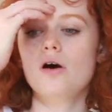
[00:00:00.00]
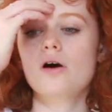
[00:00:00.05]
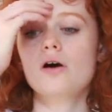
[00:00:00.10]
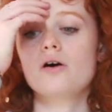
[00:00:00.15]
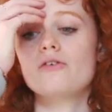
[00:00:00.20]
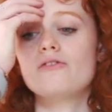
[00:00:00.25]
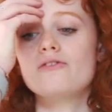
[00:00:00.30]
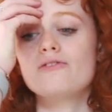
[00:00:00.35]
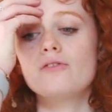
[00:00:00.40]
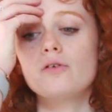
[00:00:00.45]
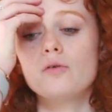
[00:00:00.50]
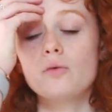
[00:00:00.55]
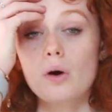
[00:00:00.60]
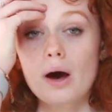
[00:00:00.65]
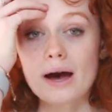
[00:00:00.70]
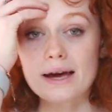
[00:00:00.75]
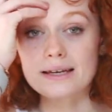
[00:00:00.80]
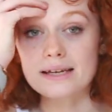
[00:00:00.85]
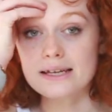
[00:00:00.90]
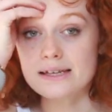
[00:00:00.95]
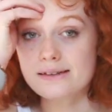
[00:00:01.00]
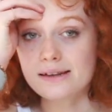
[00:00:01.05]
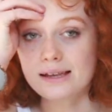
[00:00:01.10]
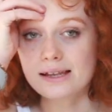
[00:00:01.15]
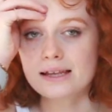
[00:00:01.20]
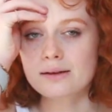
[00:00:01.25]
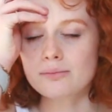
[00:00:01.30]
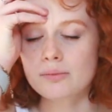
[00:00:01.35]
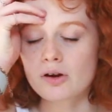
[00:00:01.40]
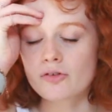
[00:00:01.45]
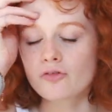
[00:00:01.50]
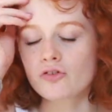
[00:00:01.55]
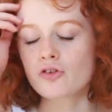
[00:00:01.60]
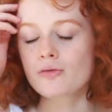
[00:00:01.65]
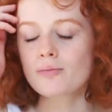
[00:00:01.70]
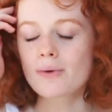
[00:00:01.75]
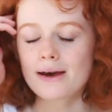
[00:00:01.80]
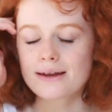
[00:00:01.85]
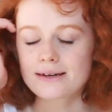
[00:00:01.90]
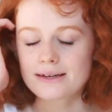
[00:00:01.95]
of I need to clean my
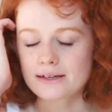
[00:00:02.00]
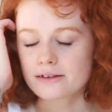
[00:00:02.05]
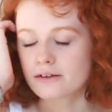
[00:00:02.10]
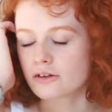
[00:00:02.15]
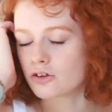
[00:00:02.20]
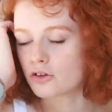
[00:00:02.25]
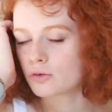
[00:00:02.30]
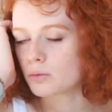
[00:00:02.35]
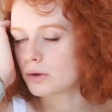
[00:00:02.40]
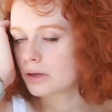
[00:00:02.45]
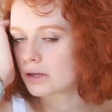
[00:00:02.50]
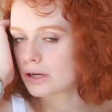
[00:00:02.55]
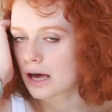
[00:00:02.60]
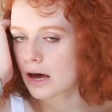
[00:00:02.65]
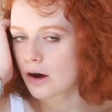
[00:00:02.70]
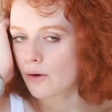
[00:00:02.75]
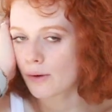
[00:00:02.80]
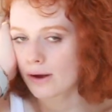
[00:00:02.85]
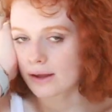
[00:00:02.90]
room, I need to do it now,